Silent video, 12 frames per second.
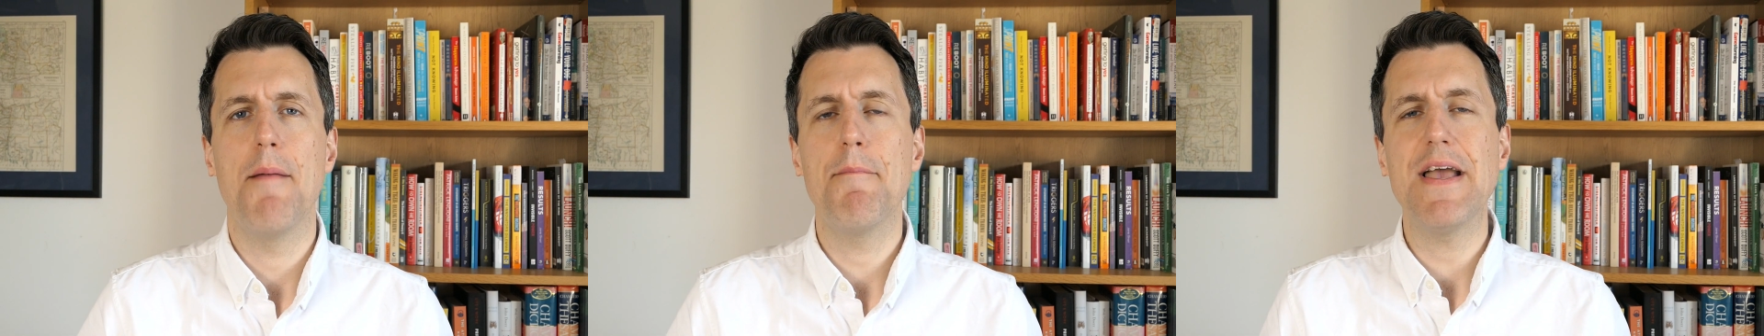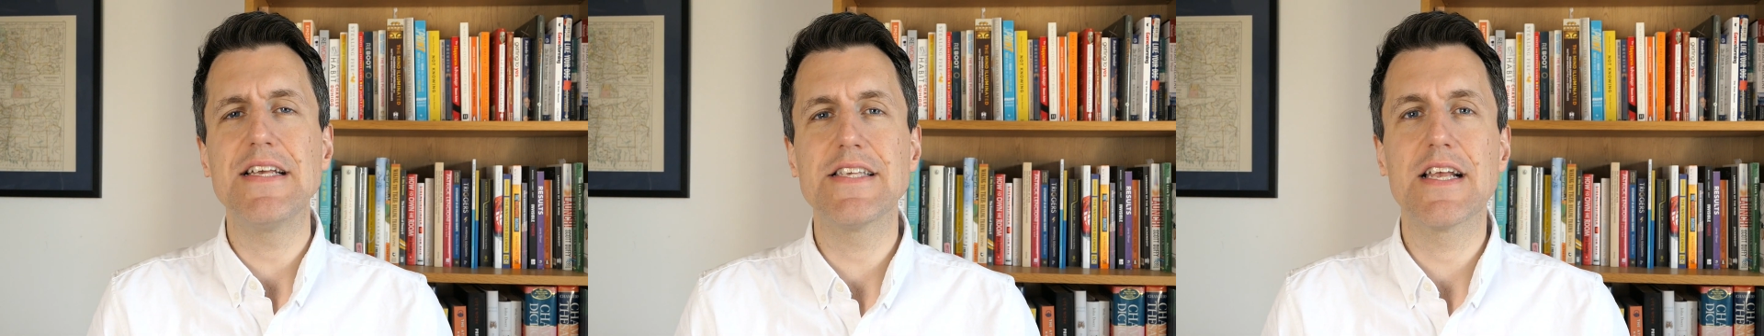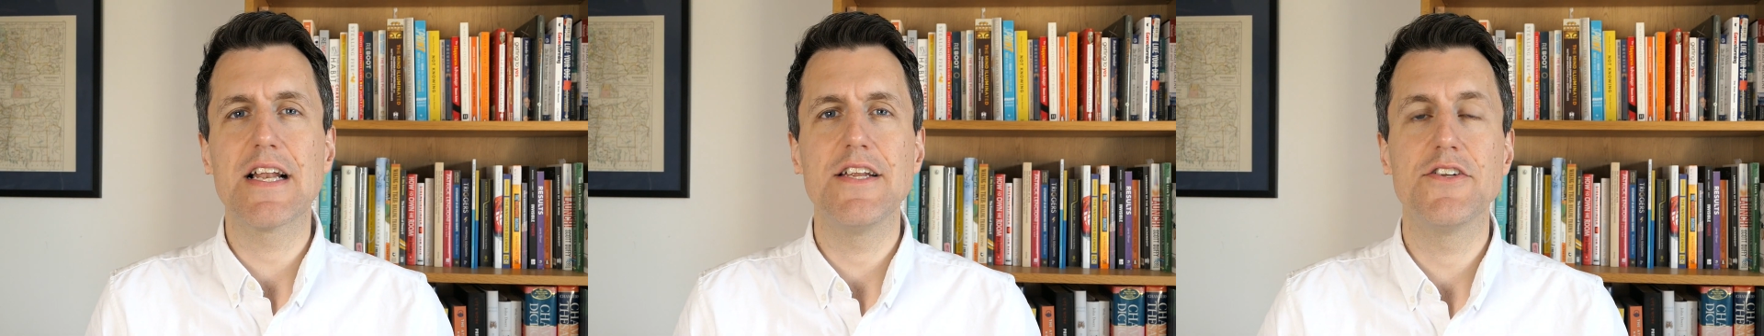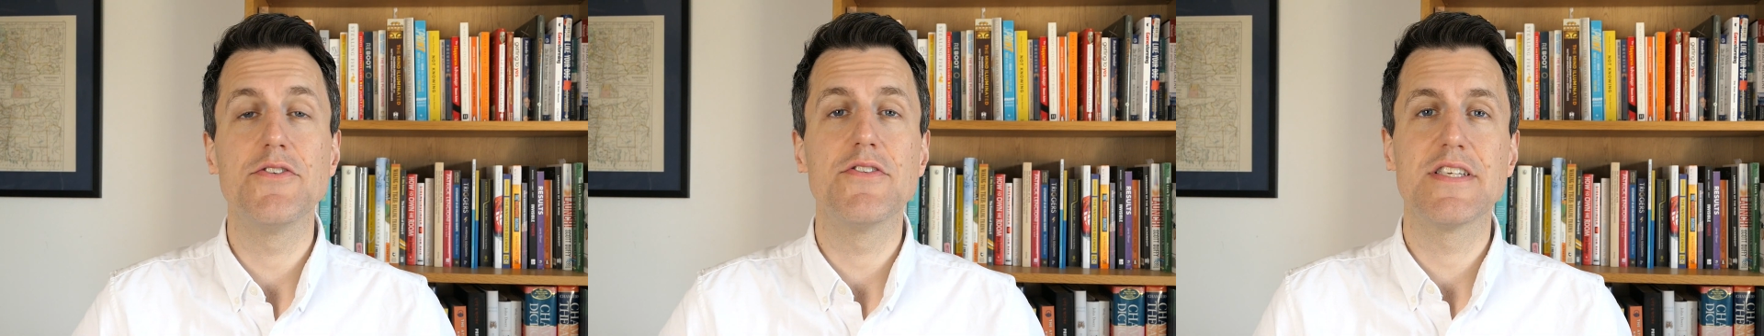and basically
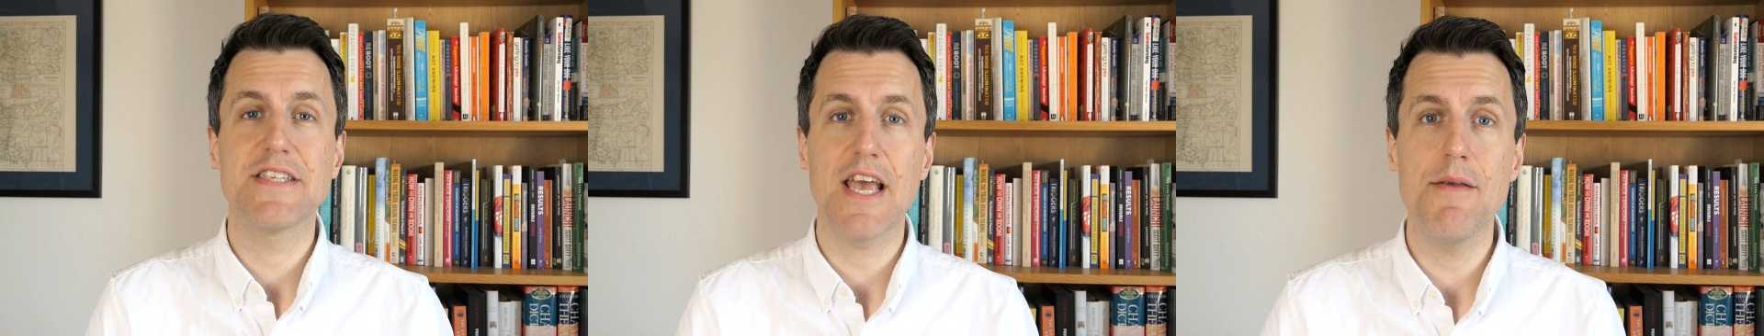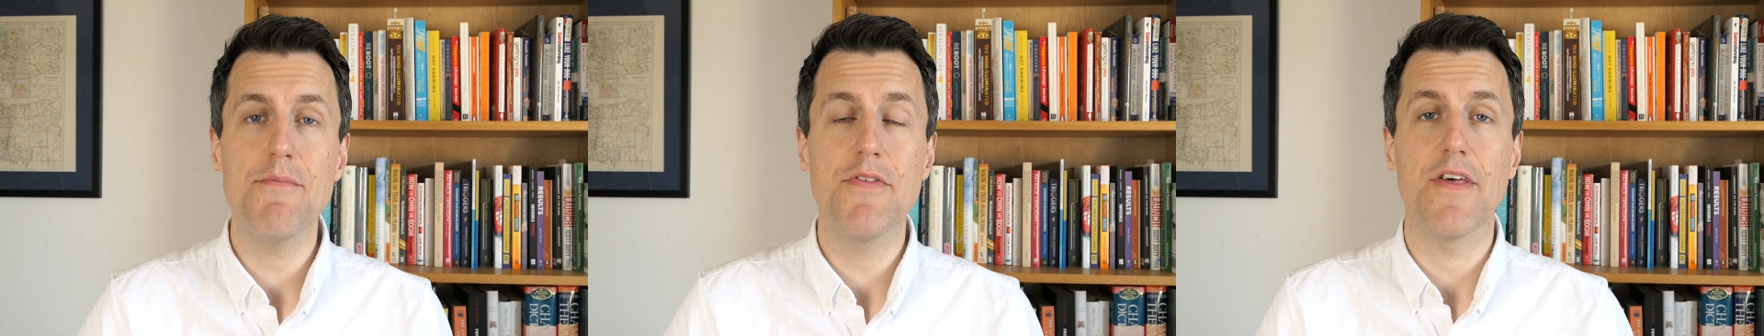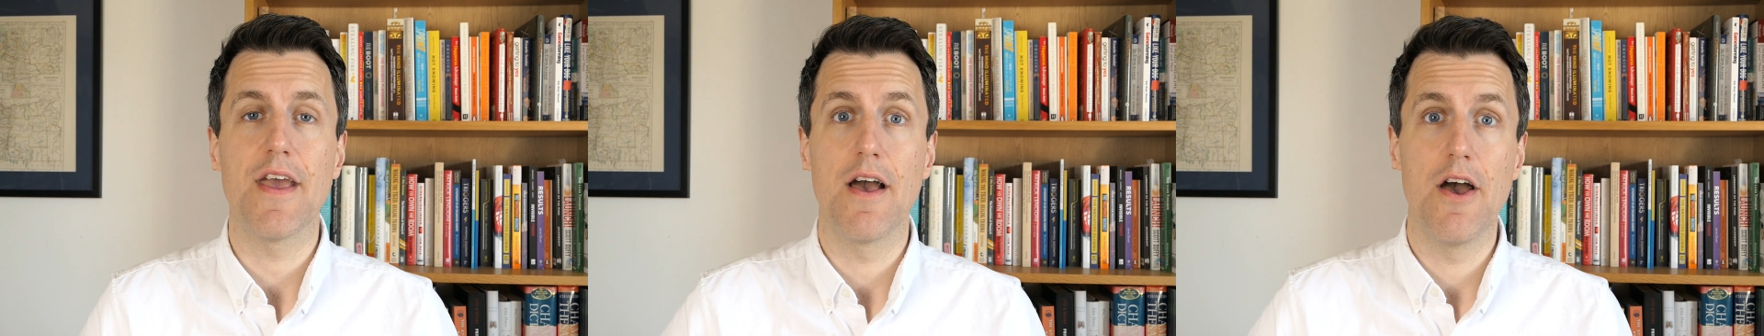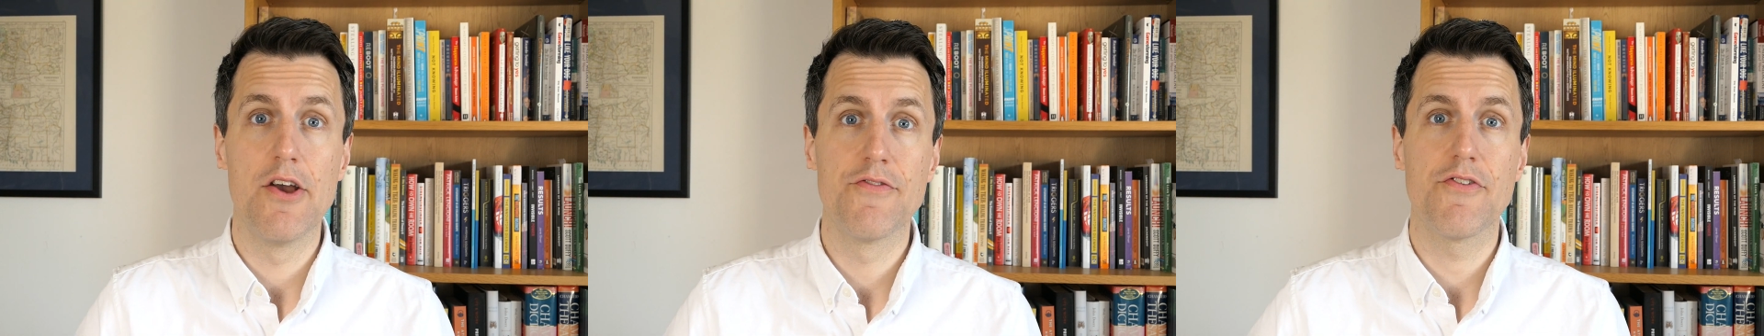do the same thing
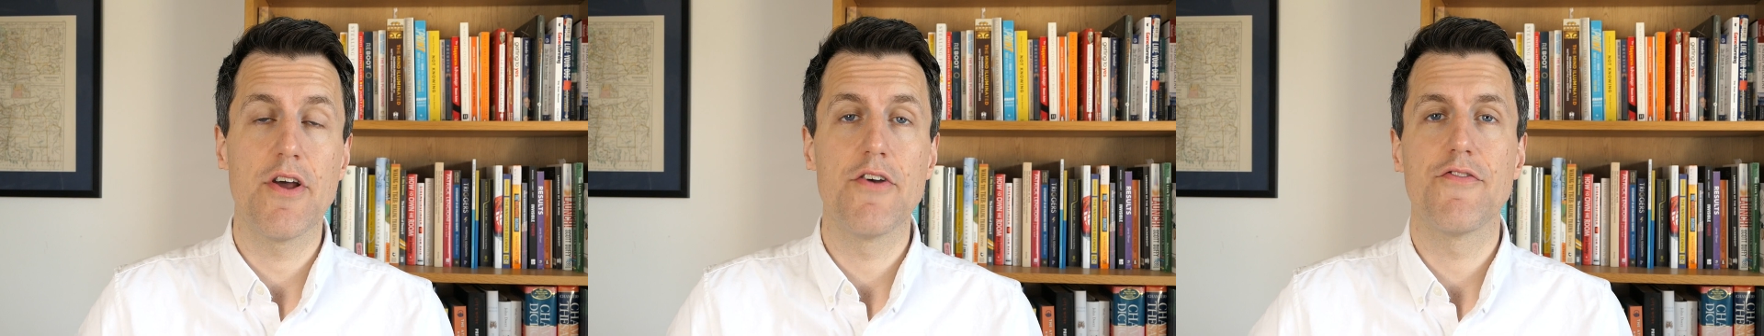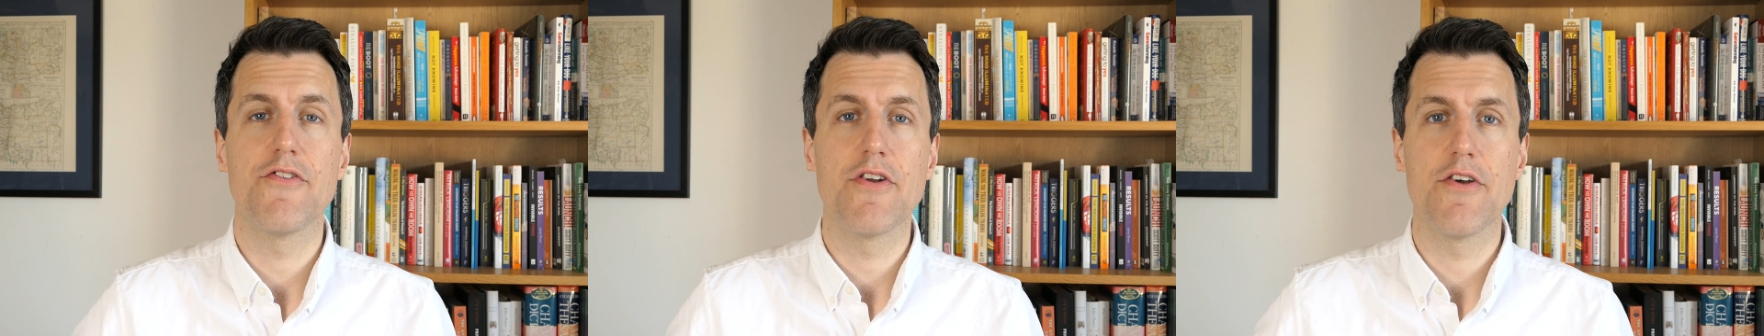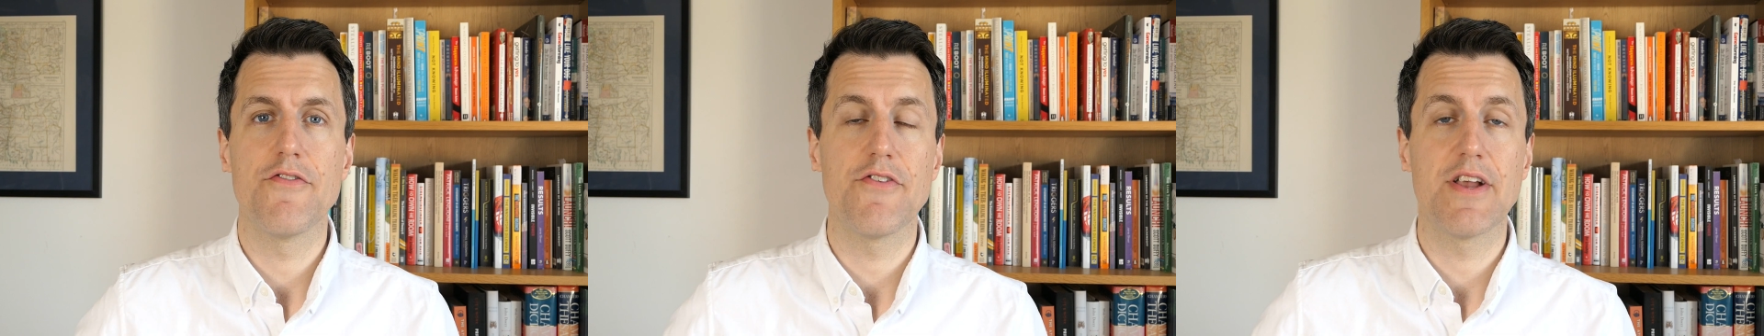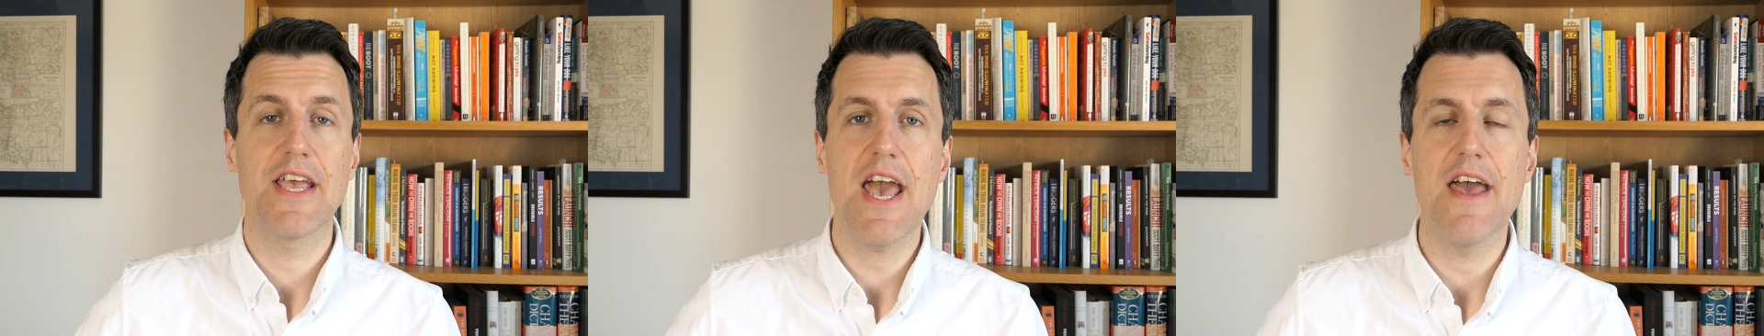over and over and over
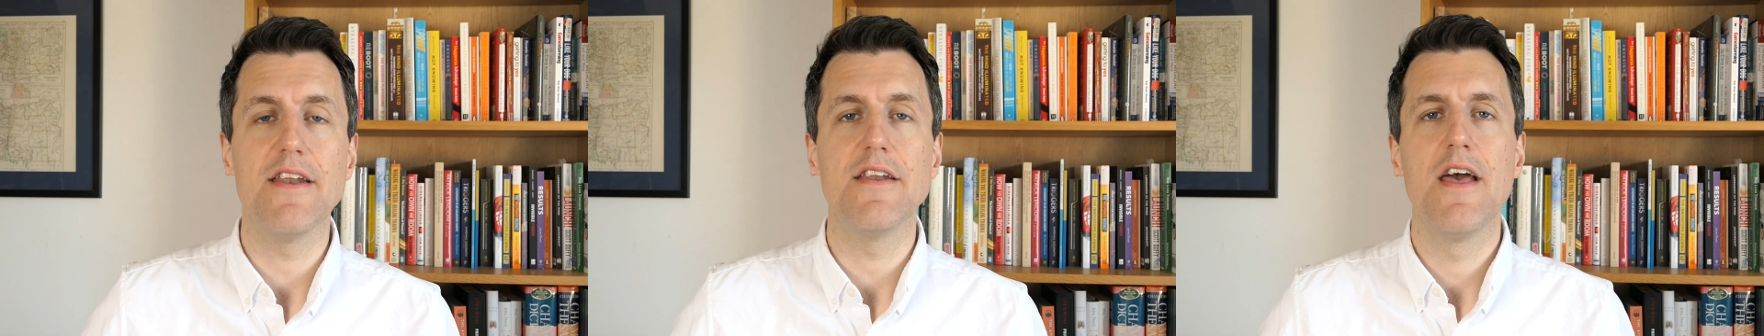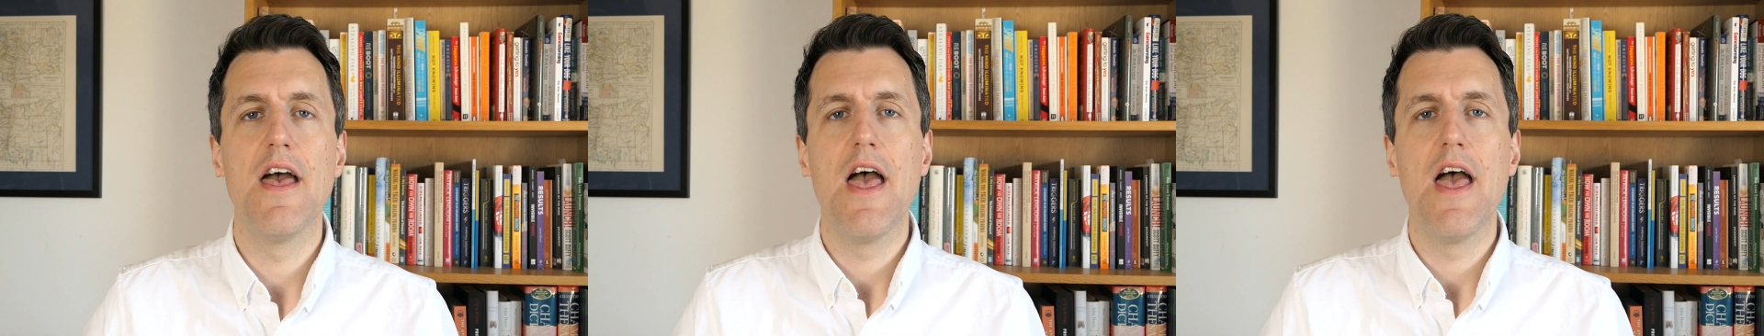again